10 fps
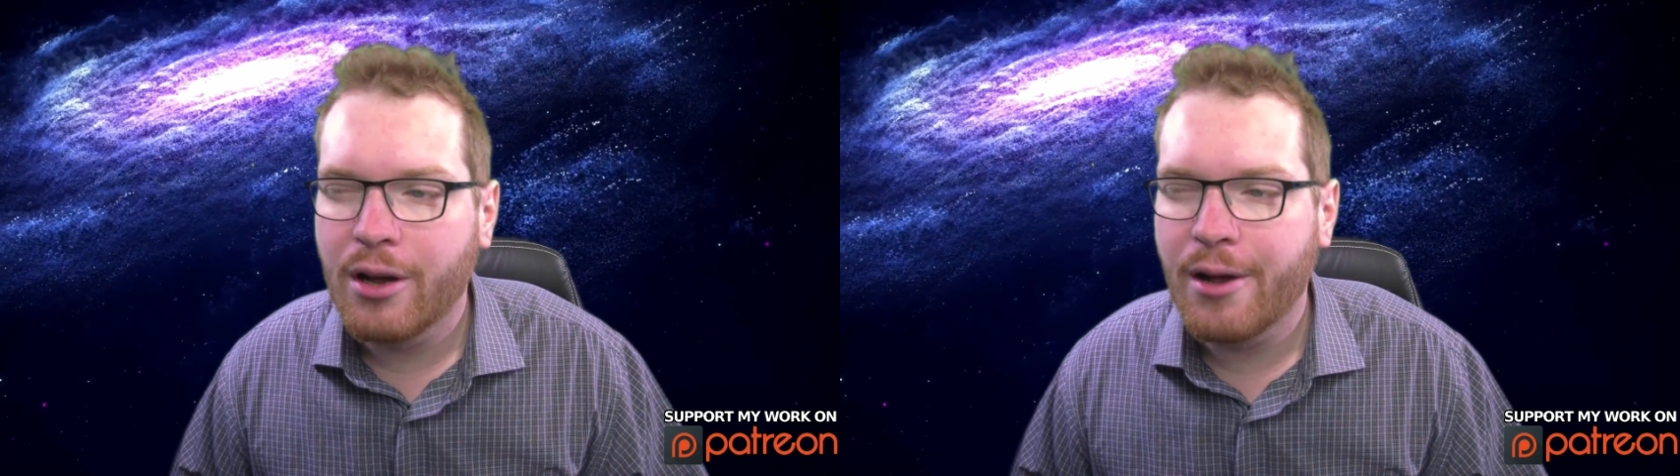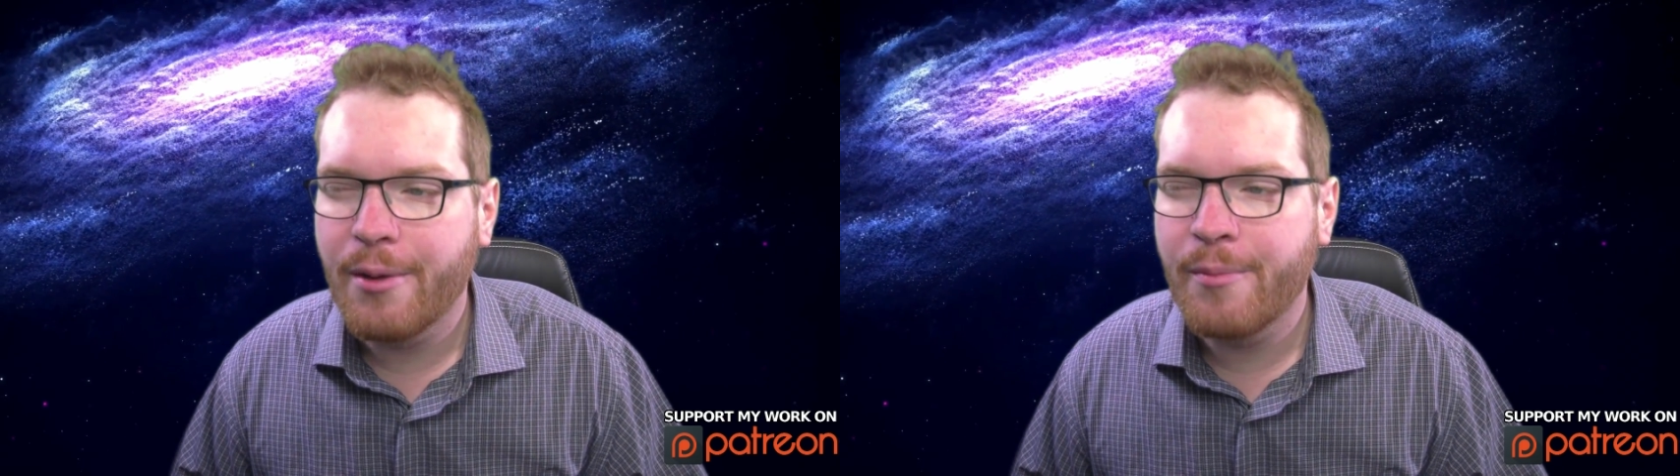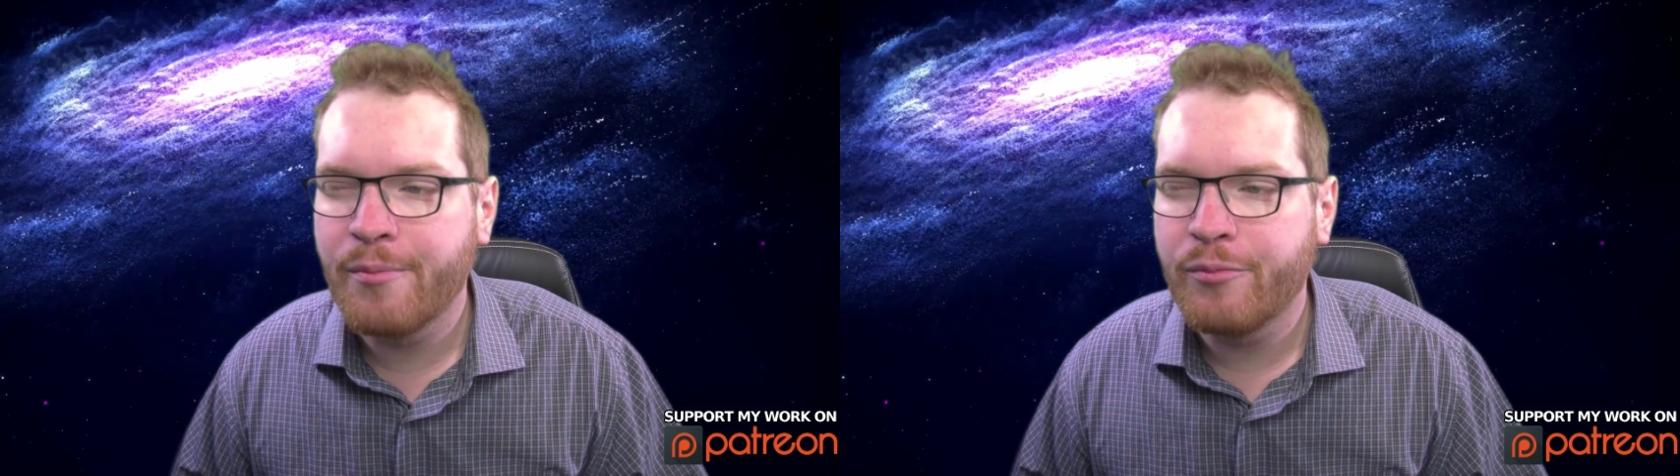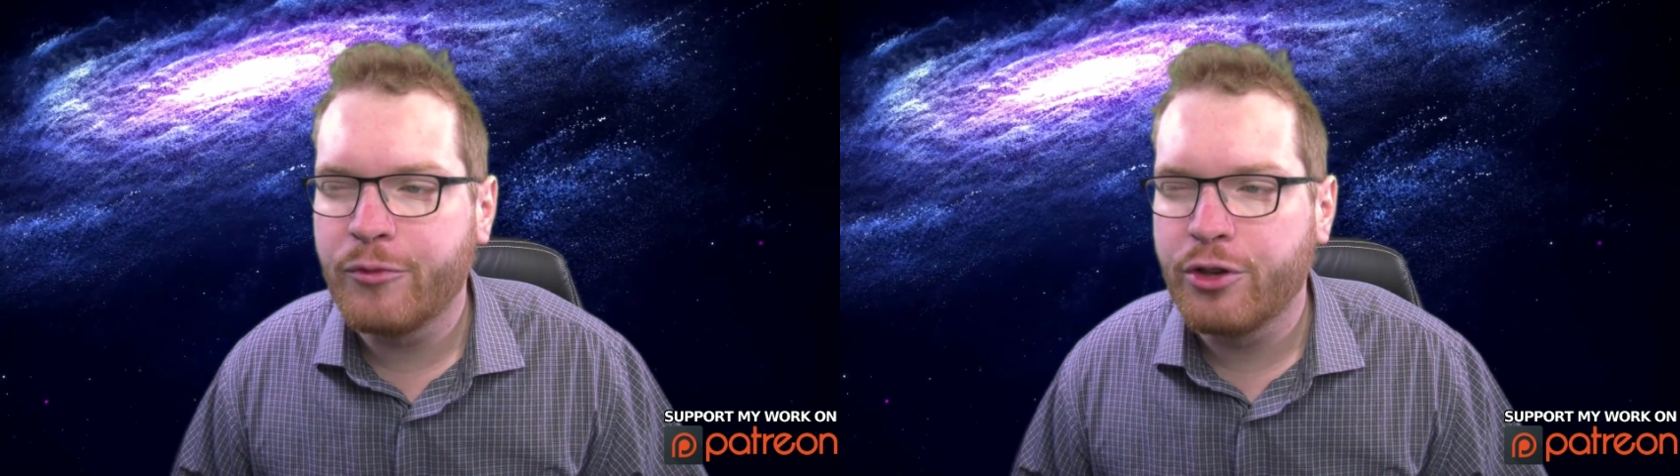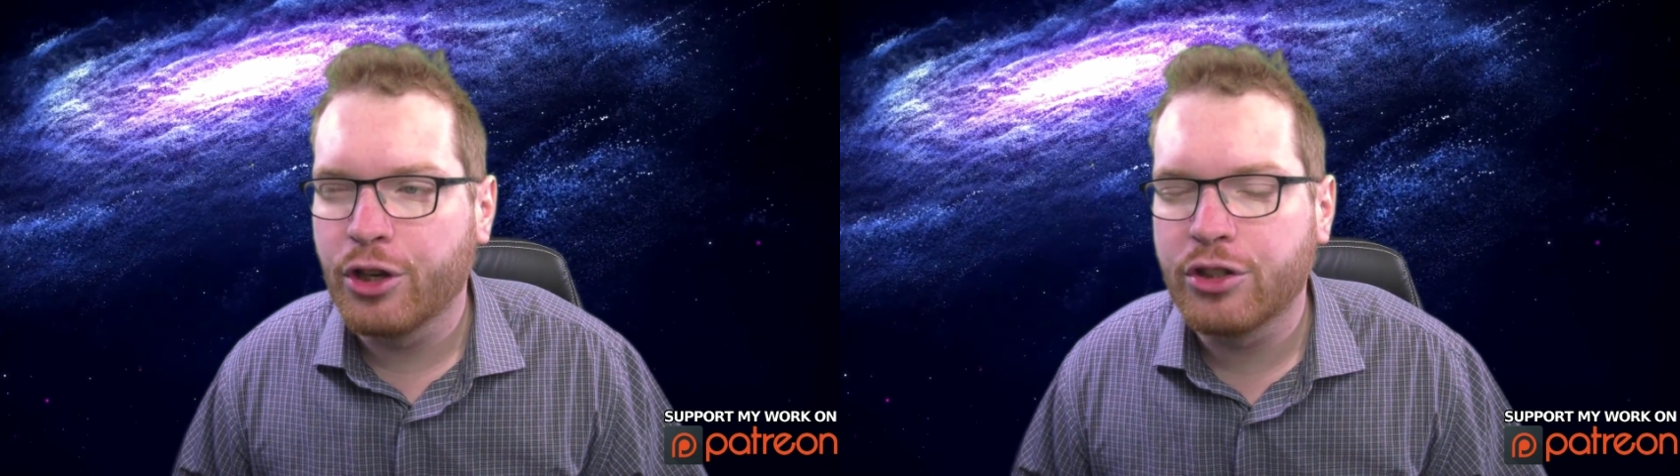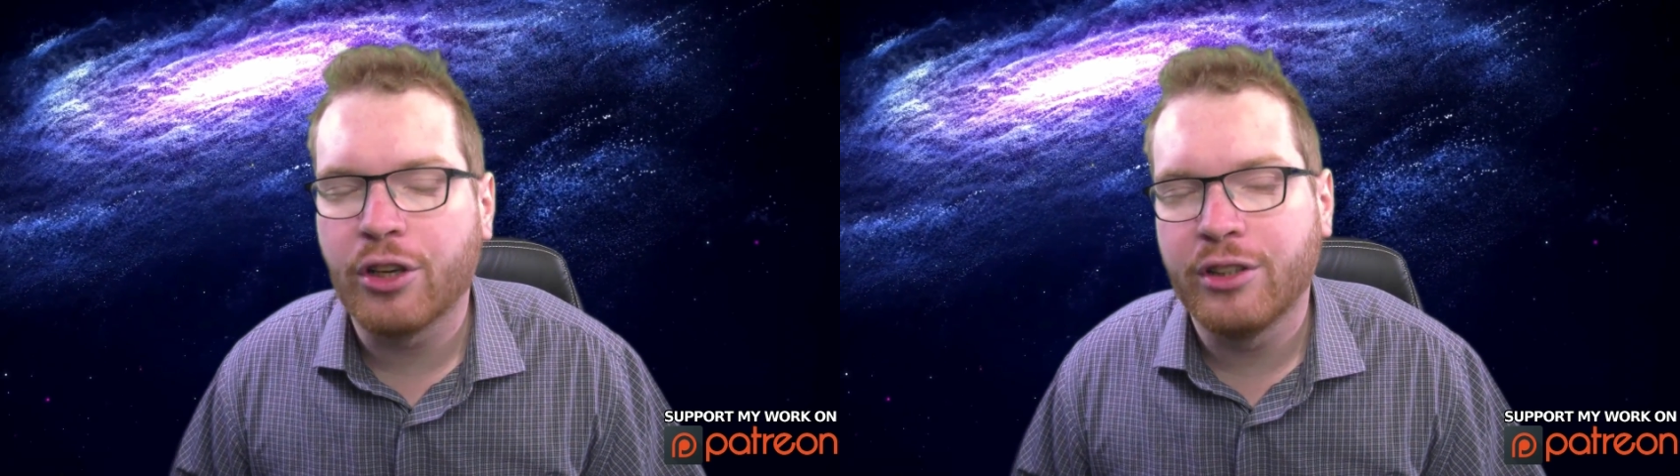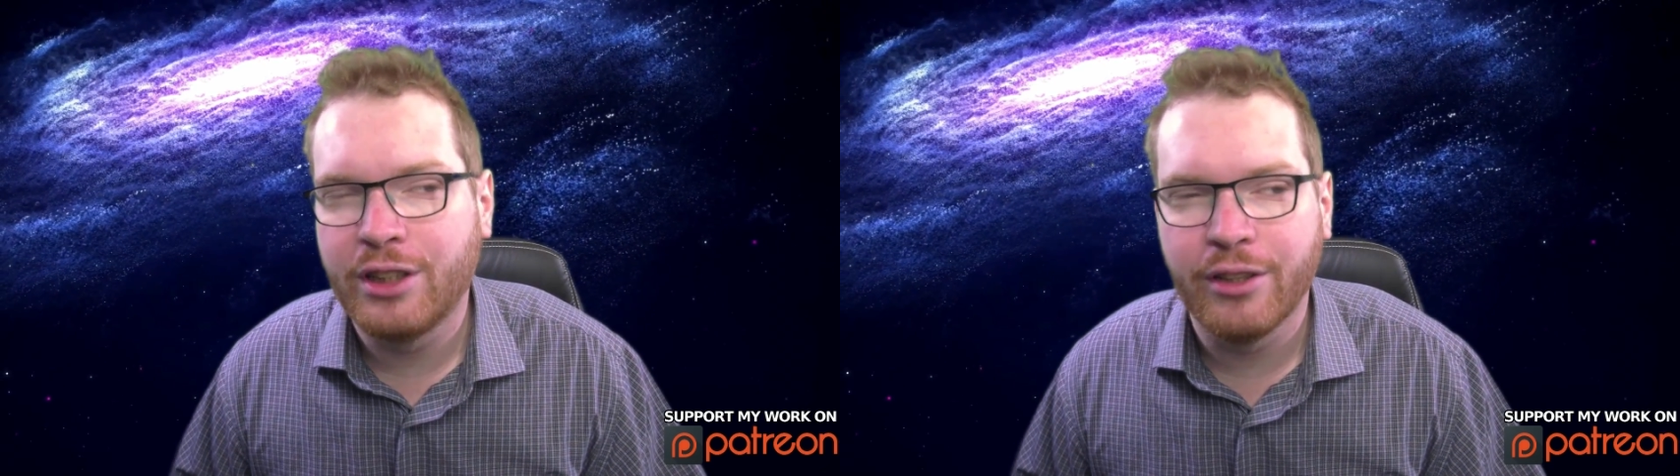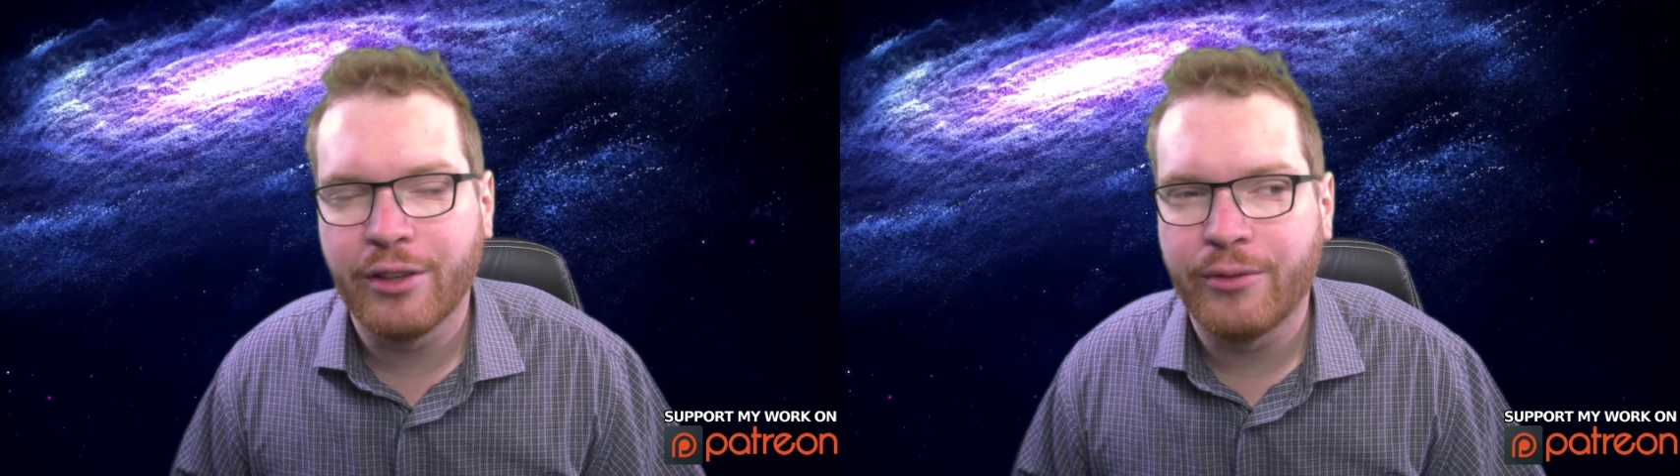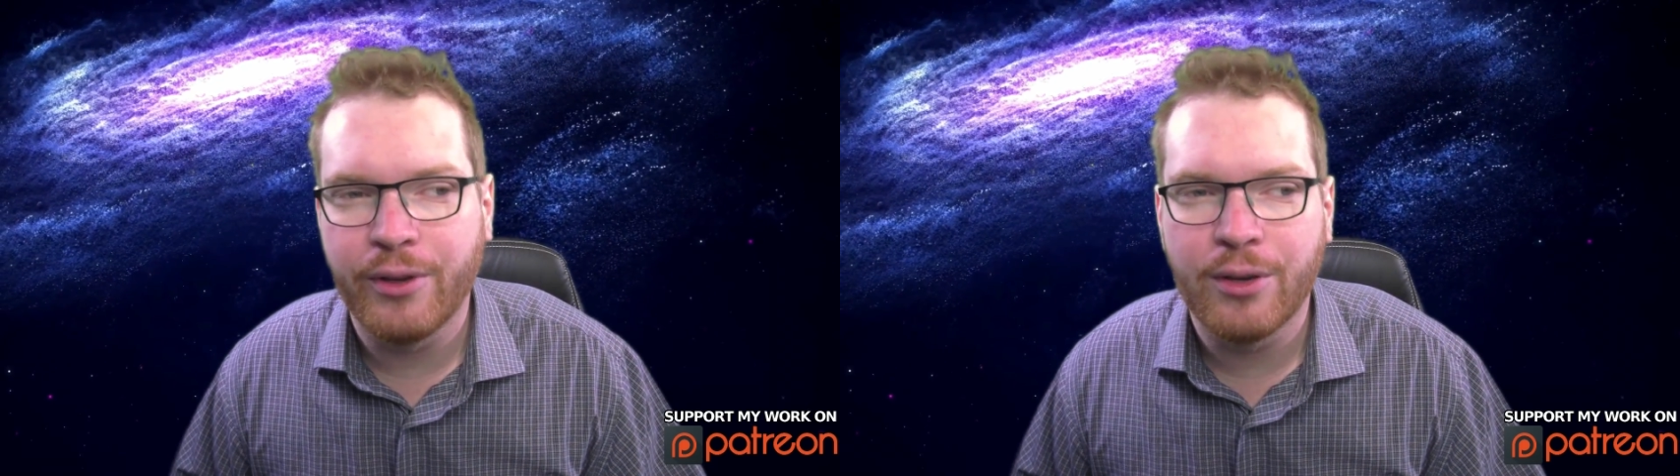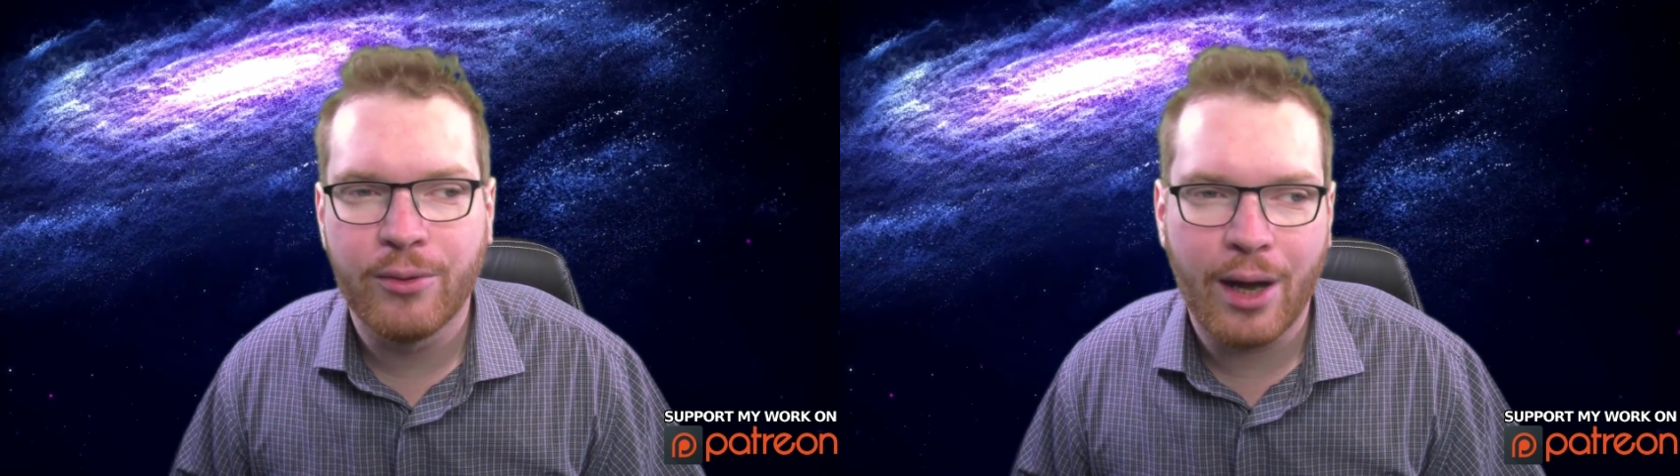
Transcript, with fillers: um, just until they figure